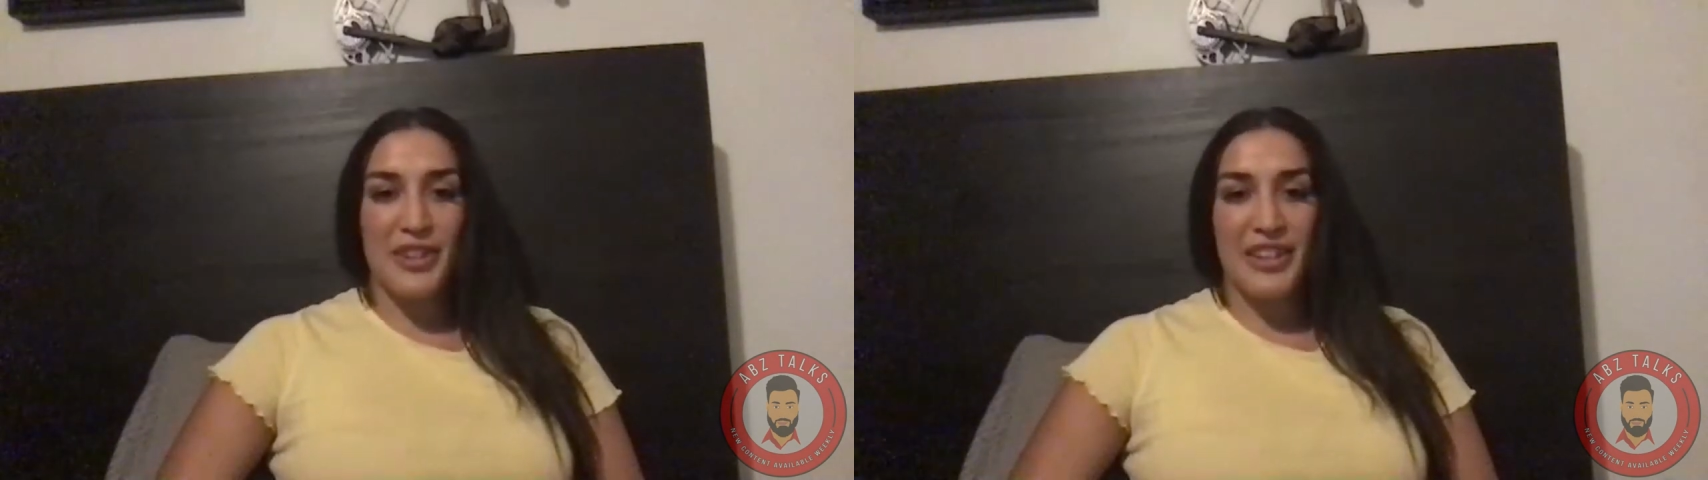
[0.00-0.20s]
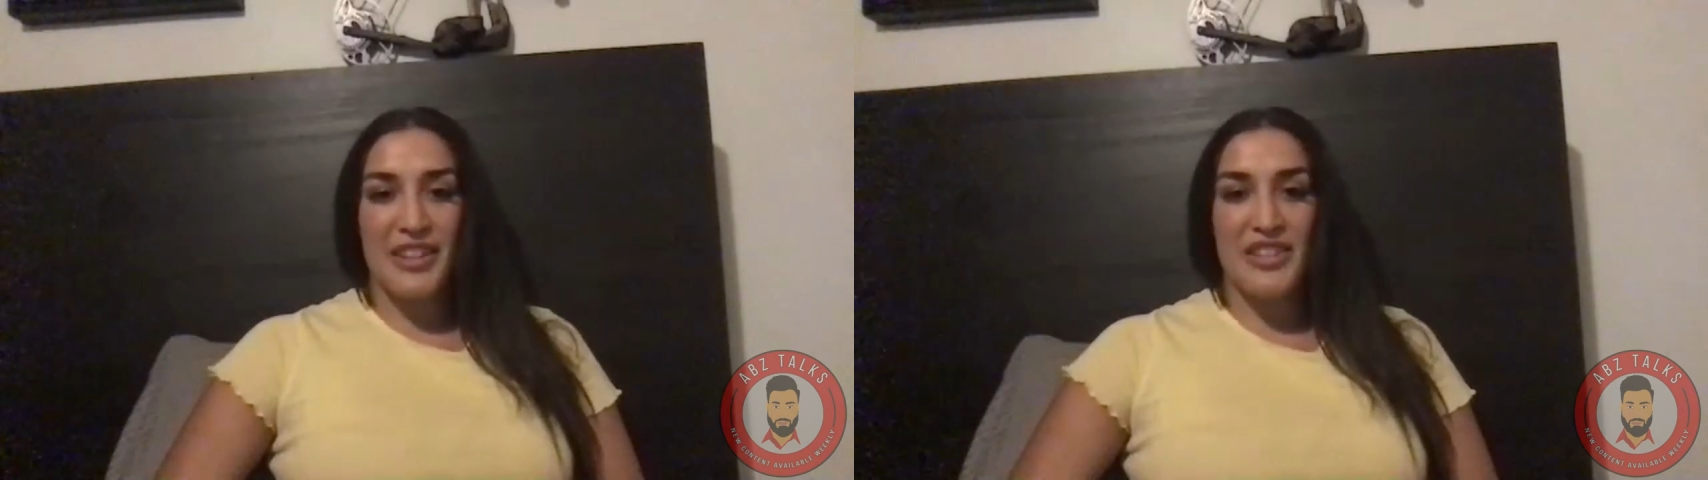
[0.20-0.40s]

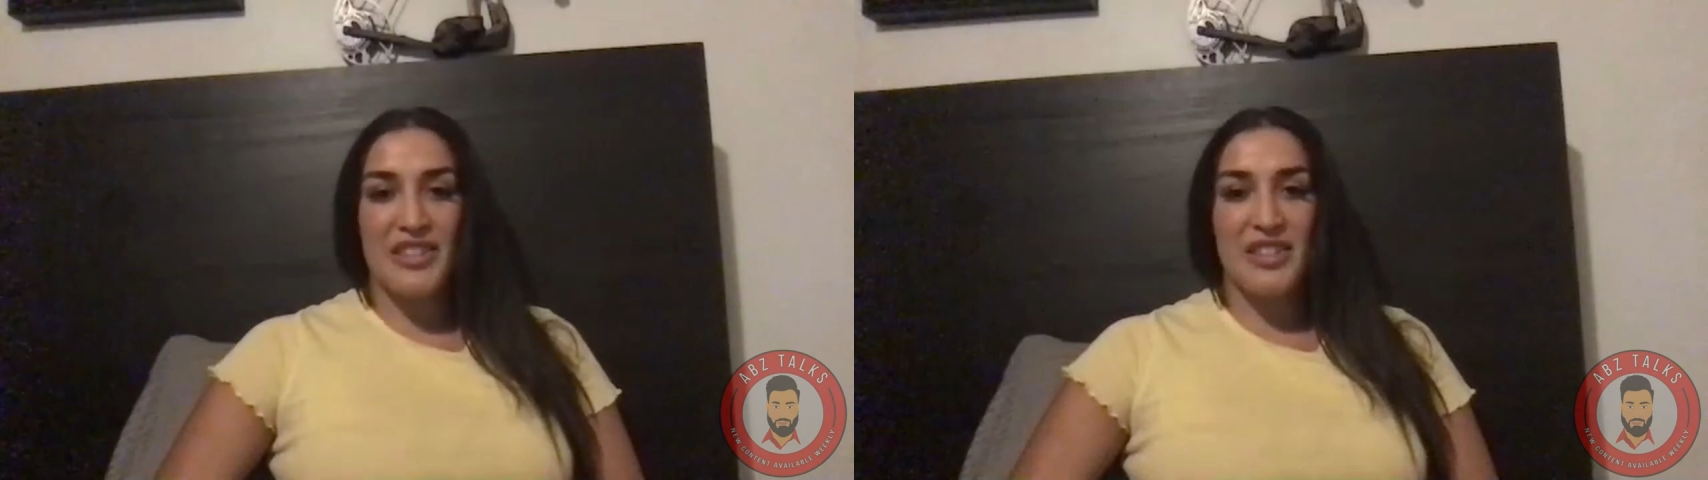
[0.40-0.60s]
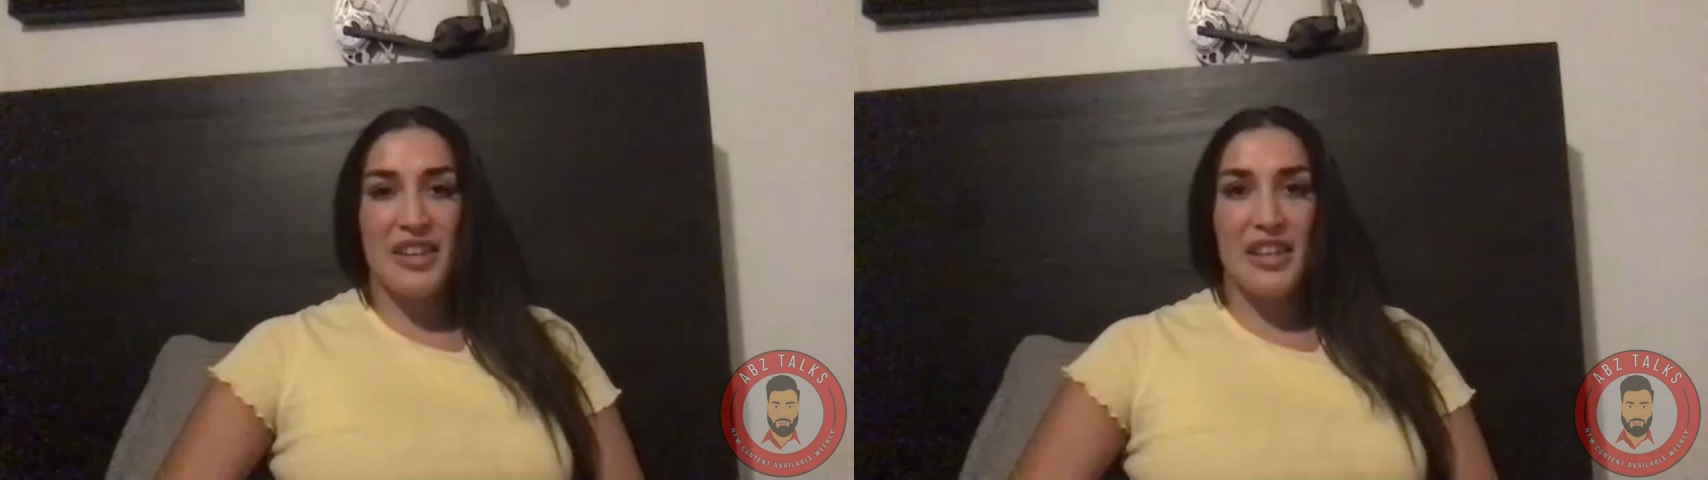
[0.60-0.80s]
Like, it's
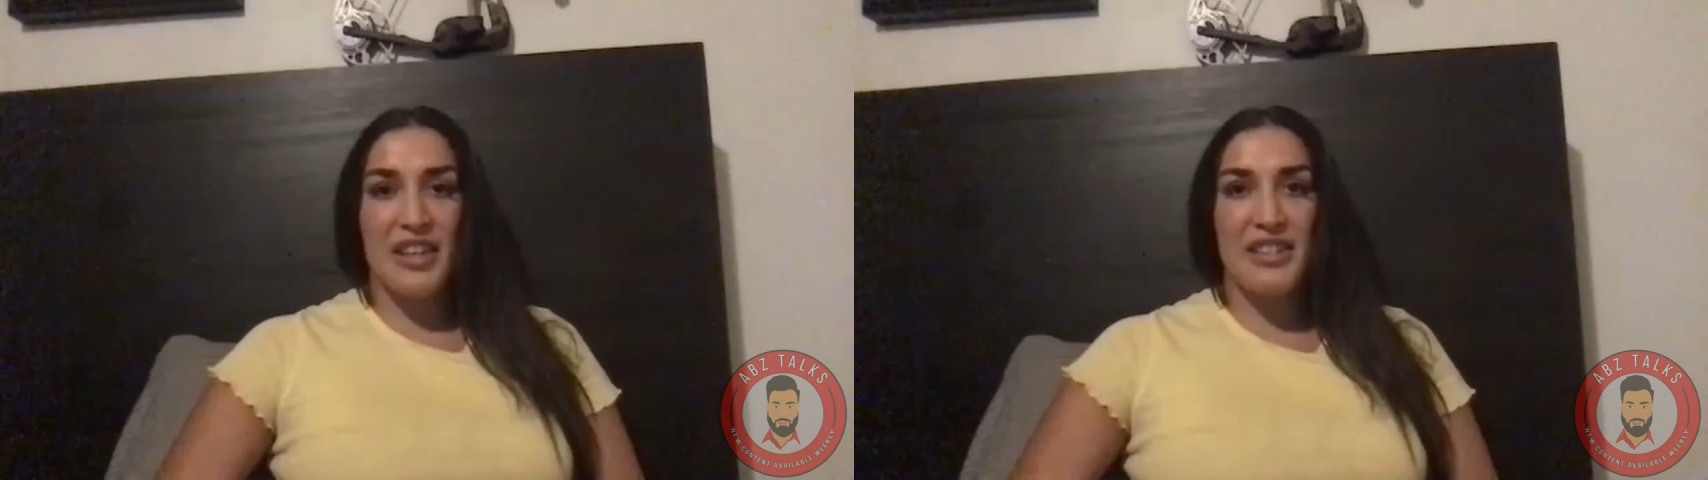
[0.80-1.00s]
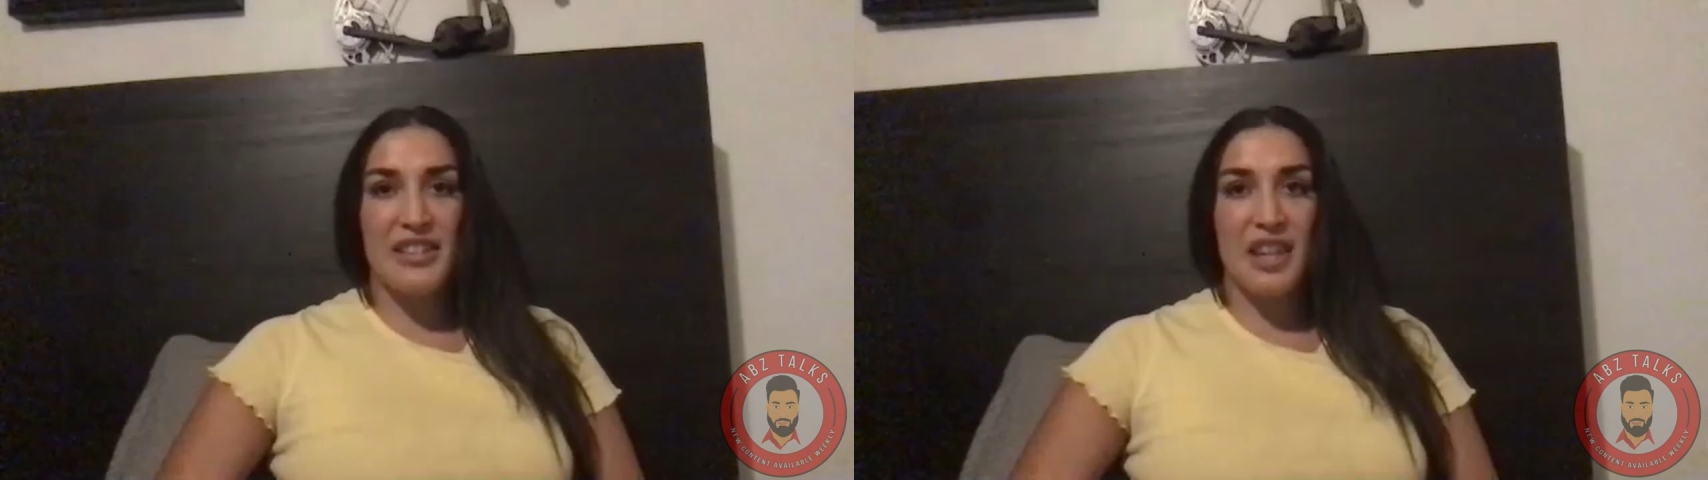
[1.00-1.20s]
just like
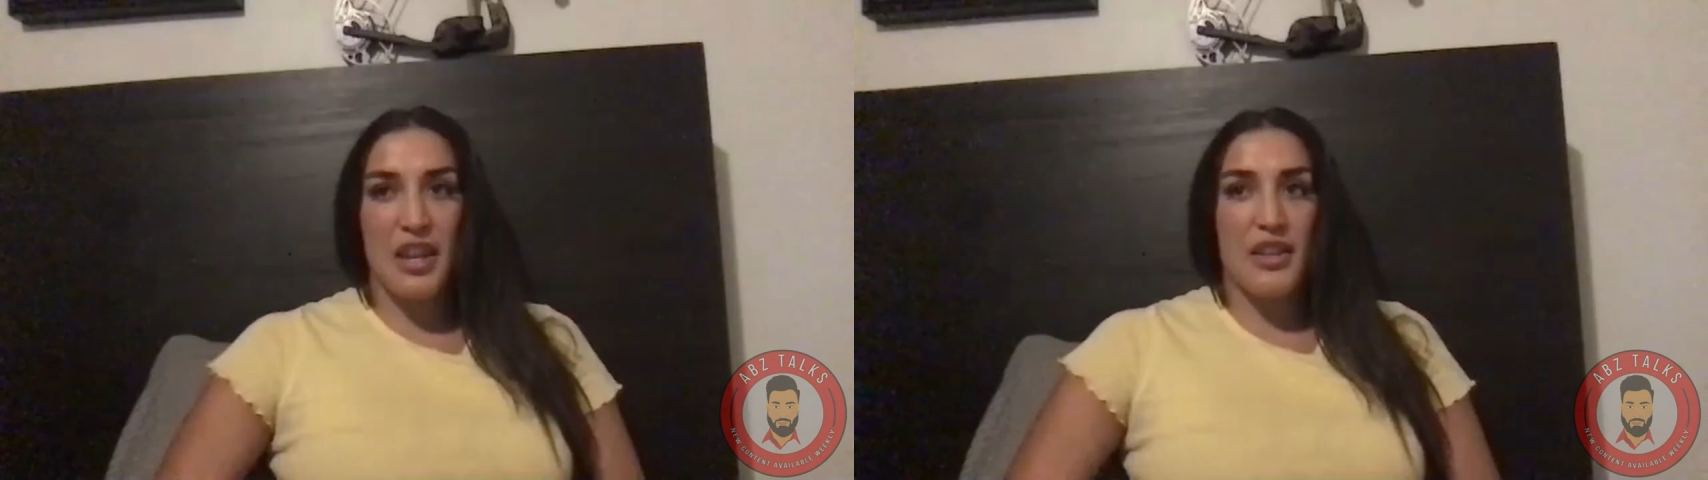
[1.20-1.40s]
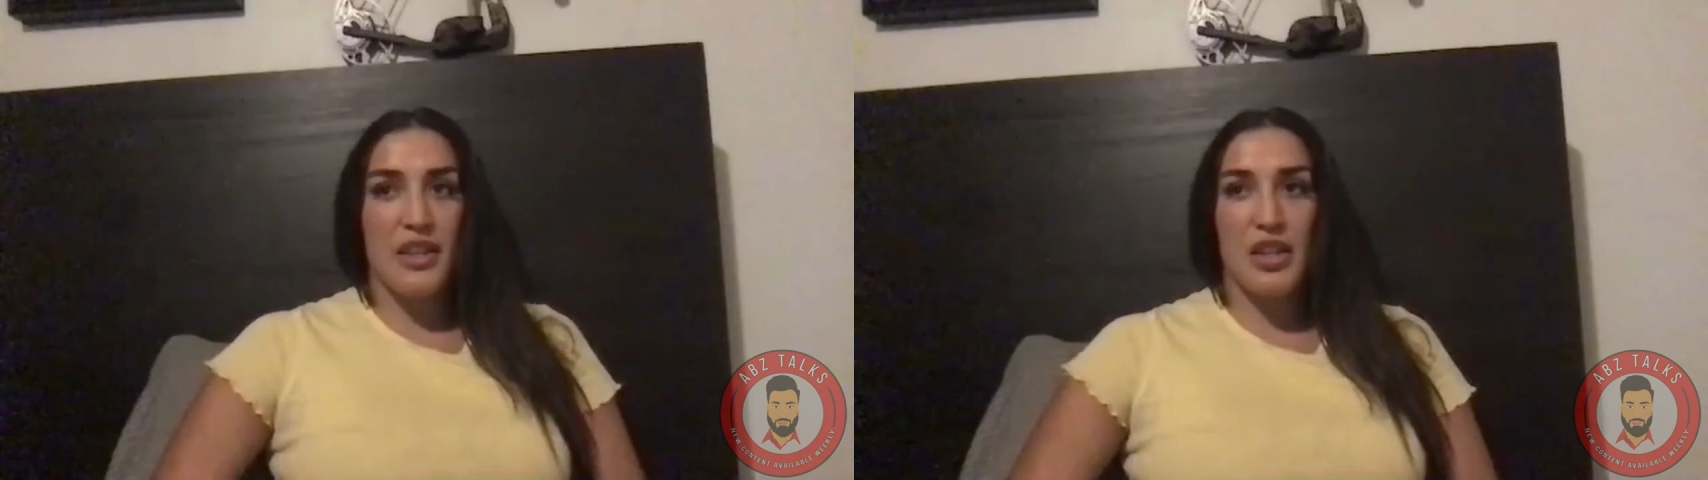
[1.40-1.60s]
he
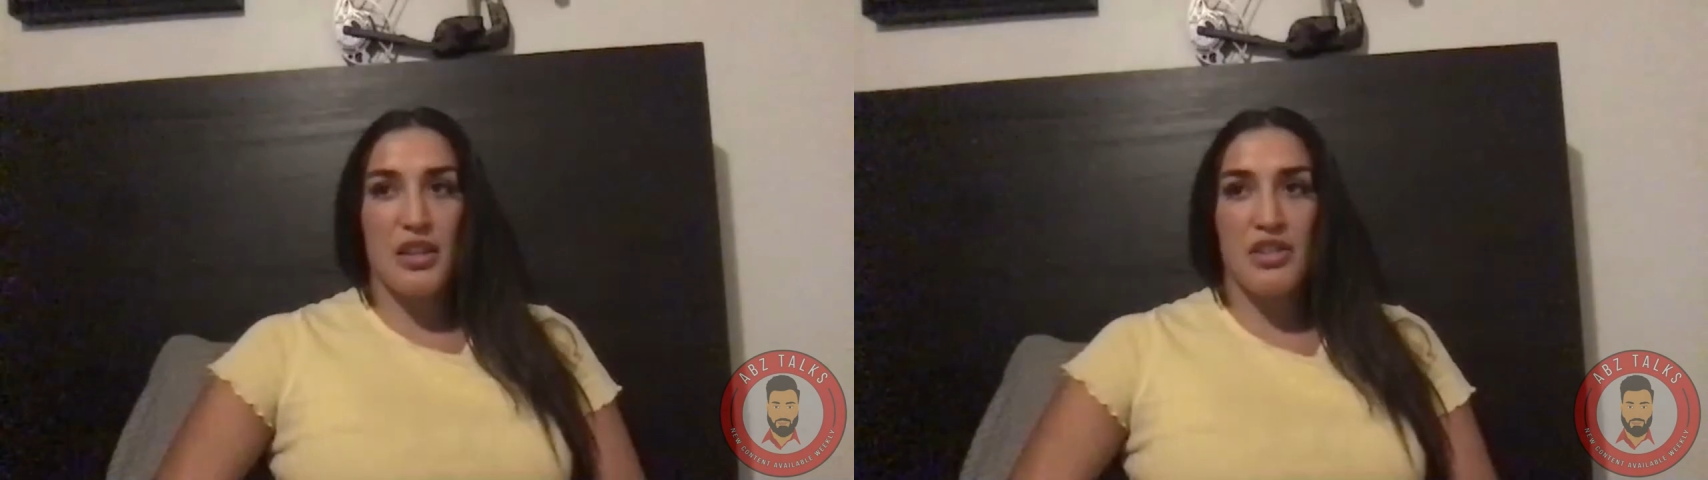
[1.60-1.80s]
stayed